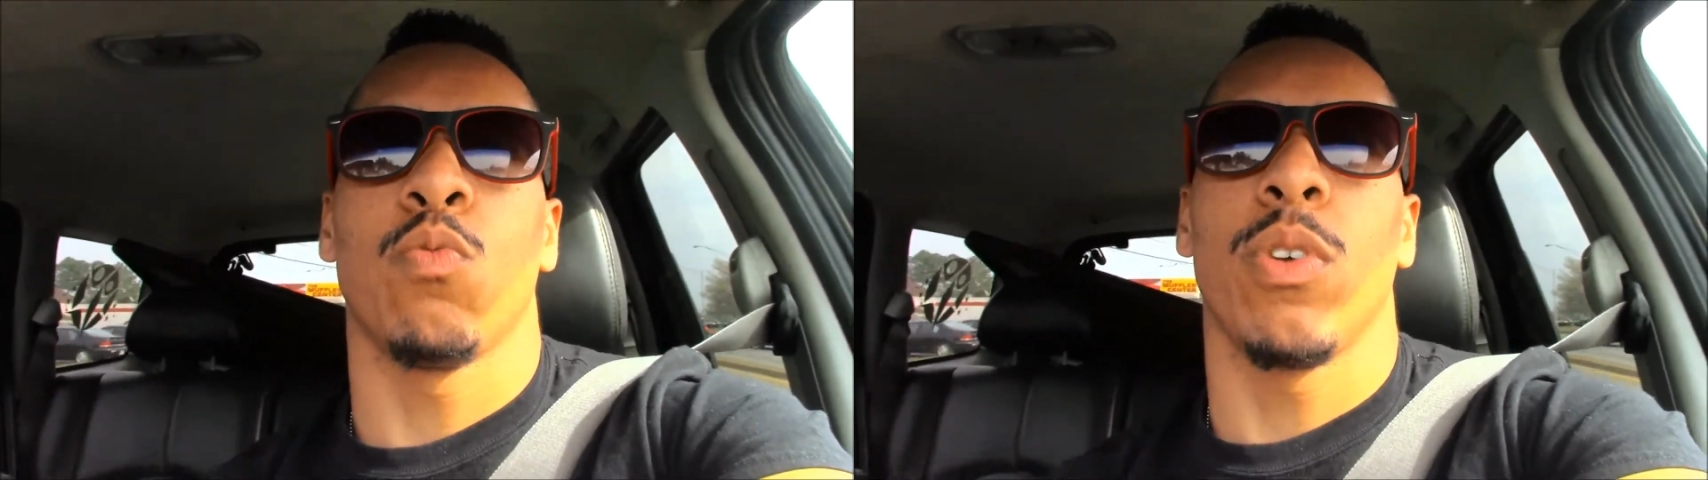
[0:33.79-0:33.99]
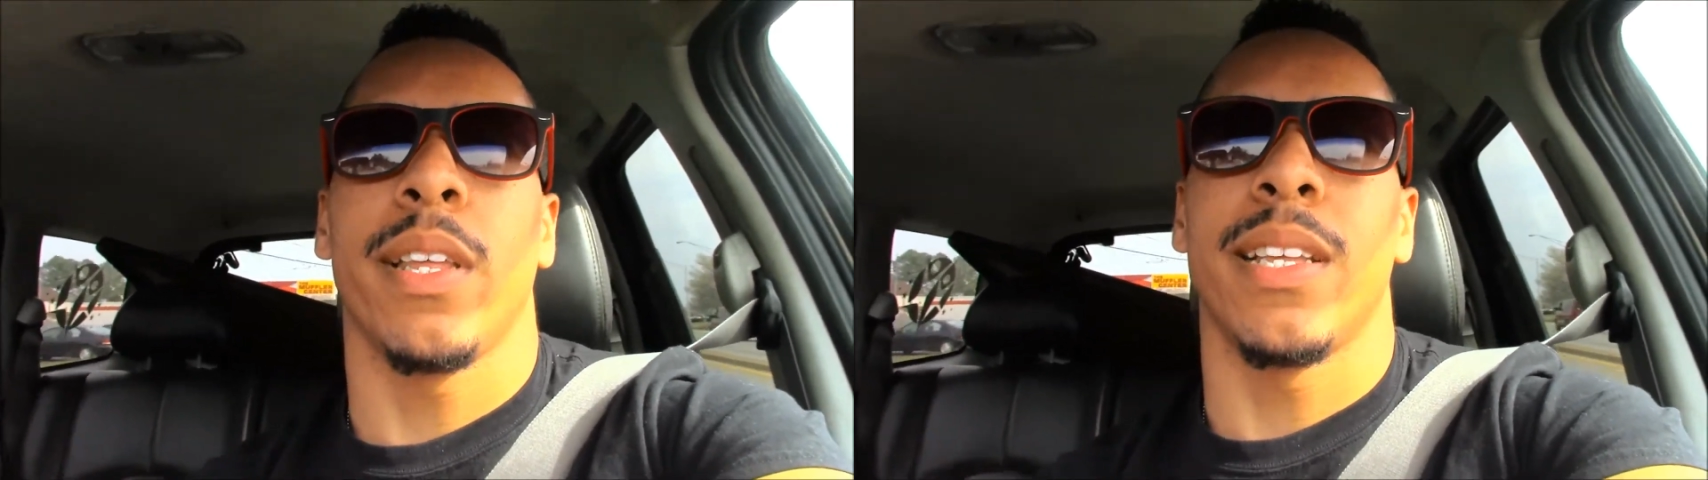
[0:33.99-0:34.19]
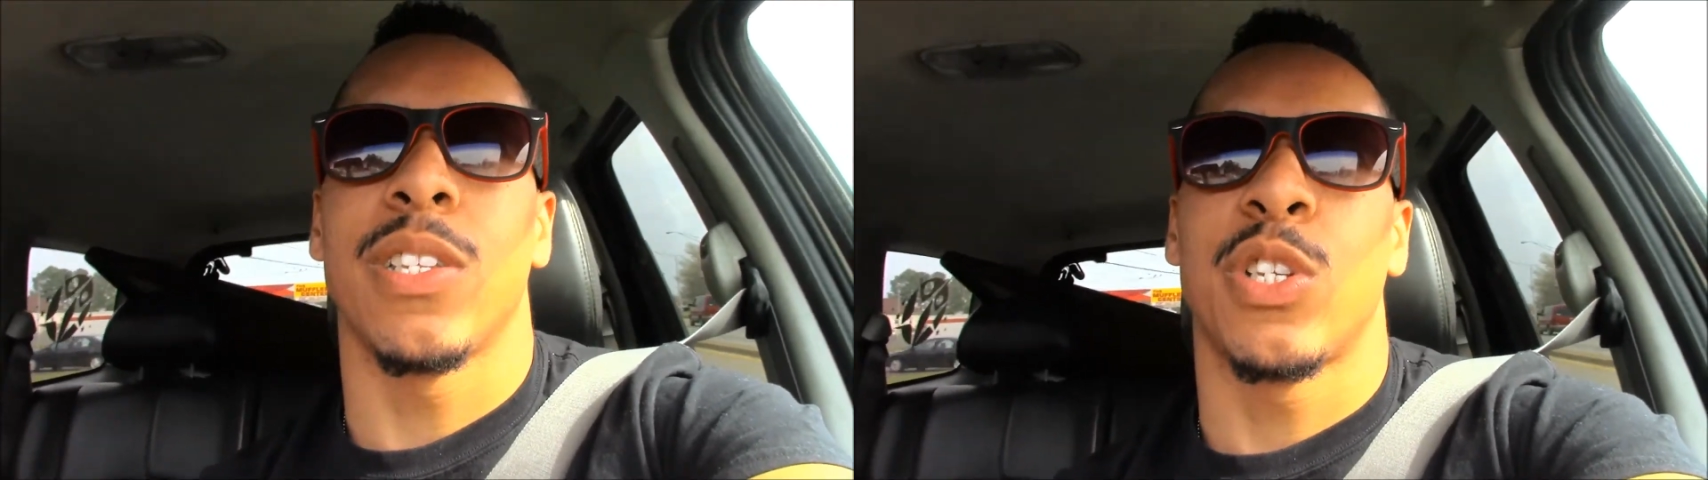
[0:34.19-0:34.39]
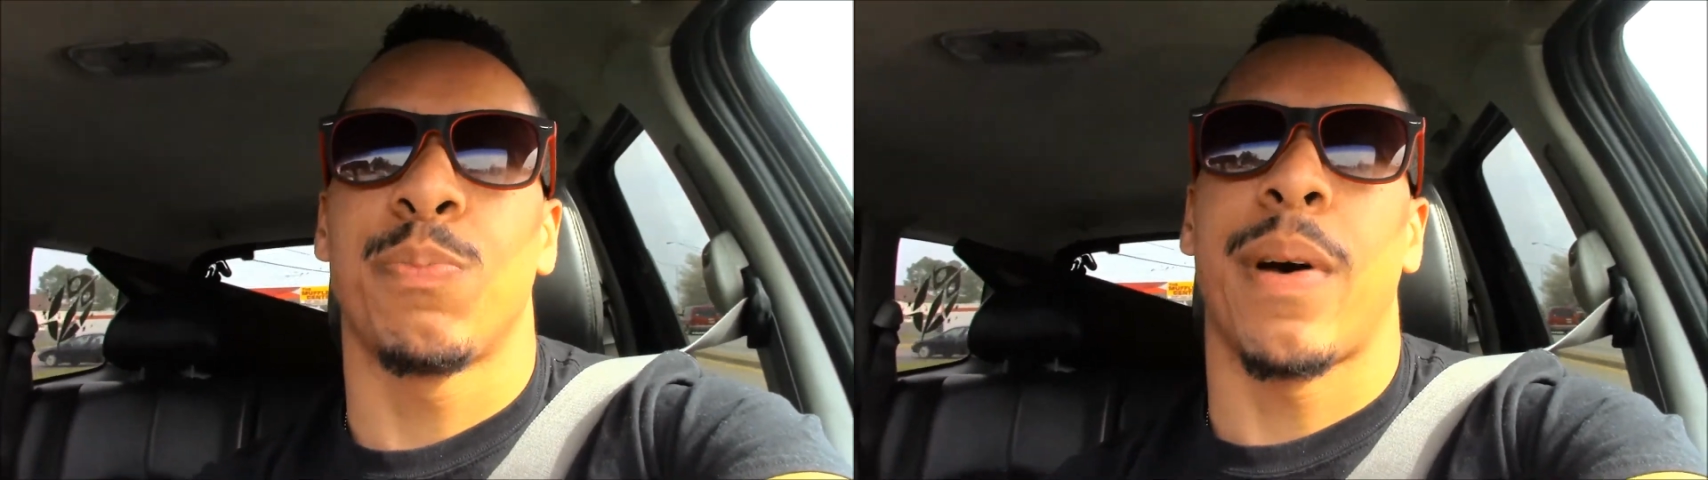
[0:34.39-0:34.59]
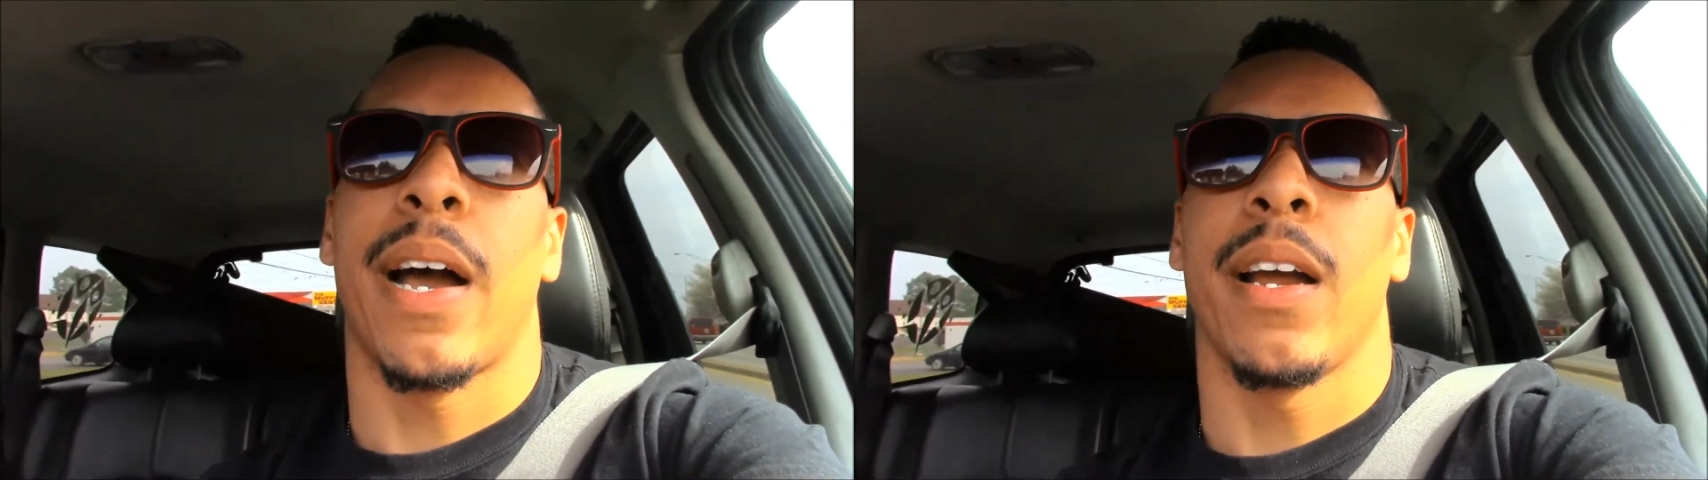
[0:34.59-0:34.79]
really
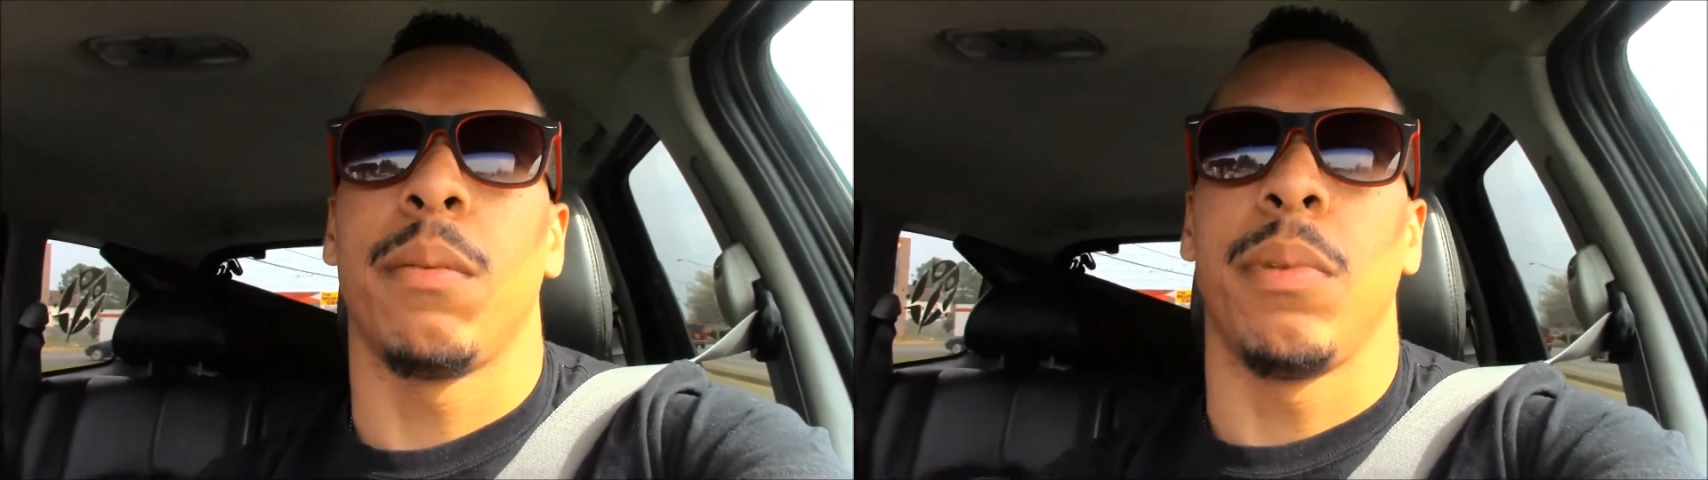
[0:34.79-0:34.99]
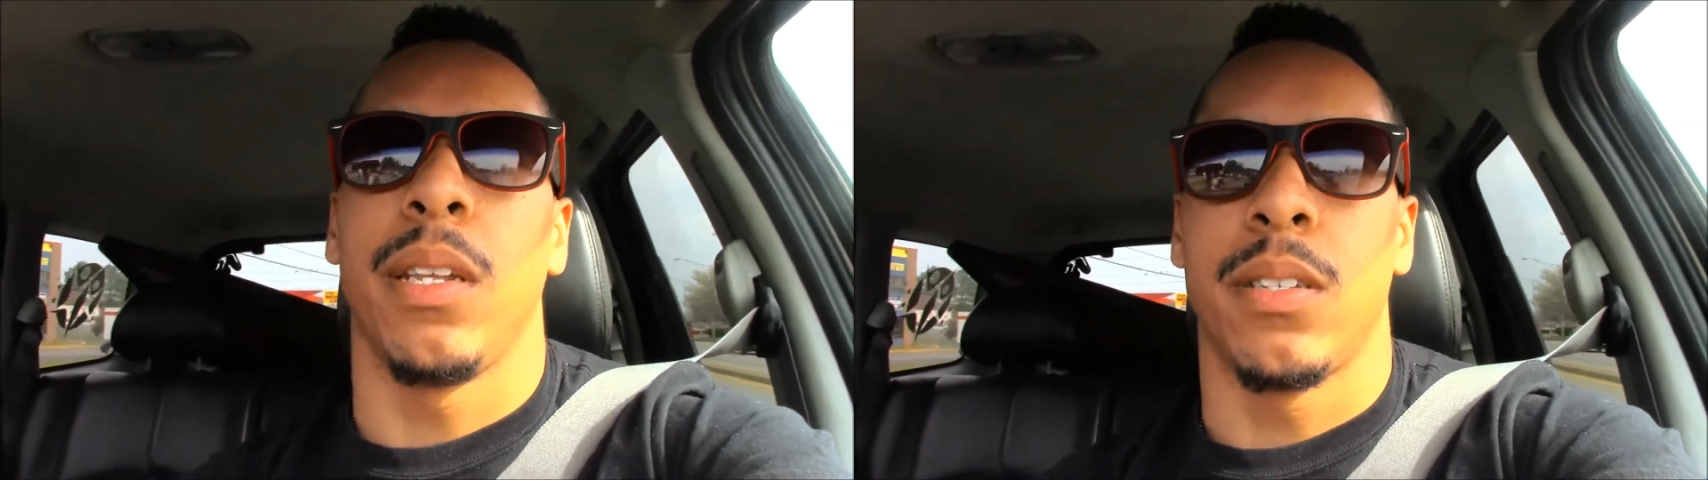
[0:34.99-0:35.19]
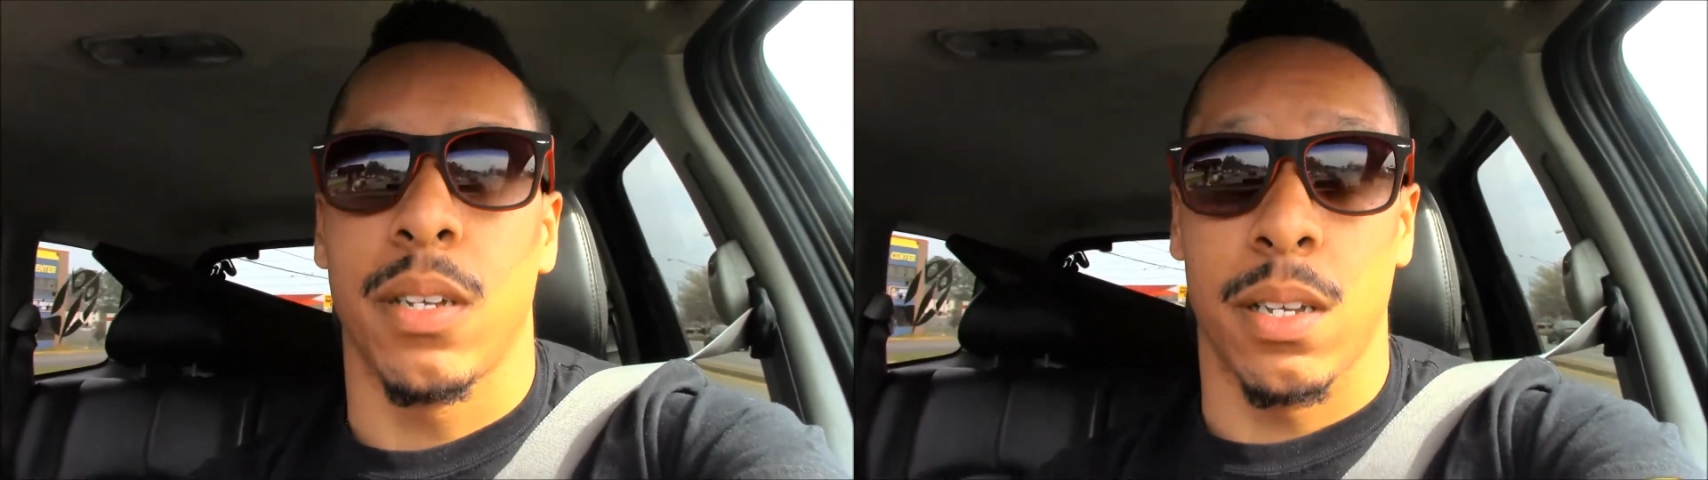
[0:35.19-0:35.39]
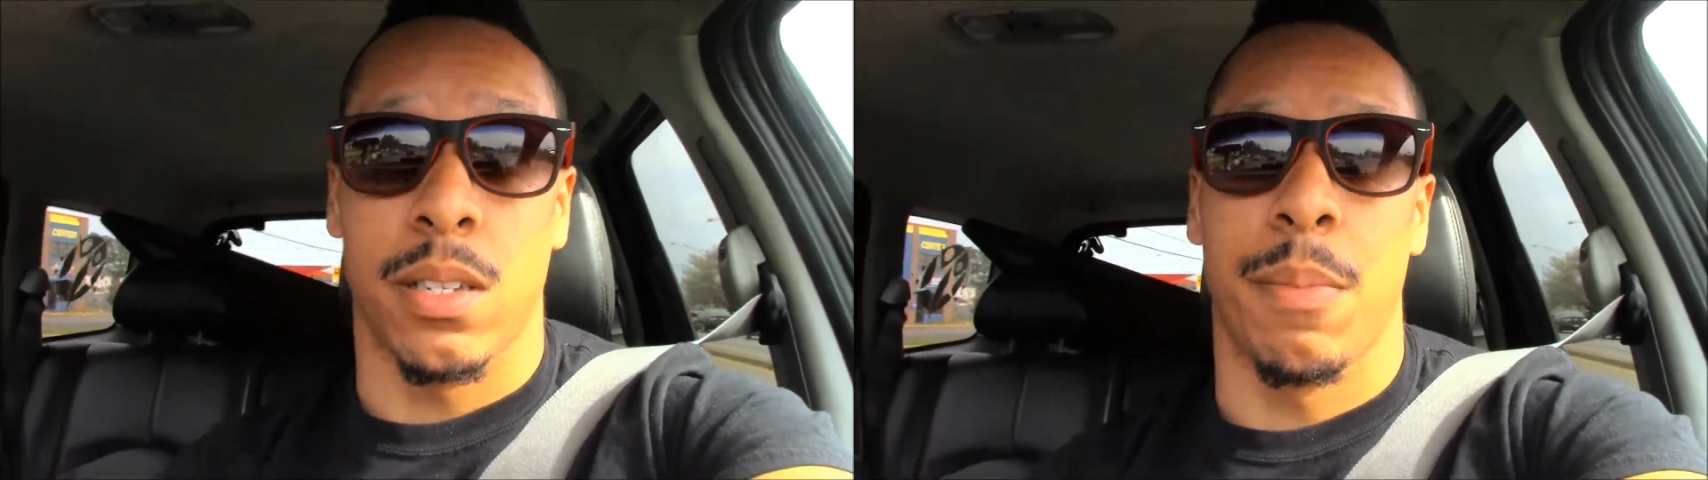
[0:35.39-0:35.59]
inspired me to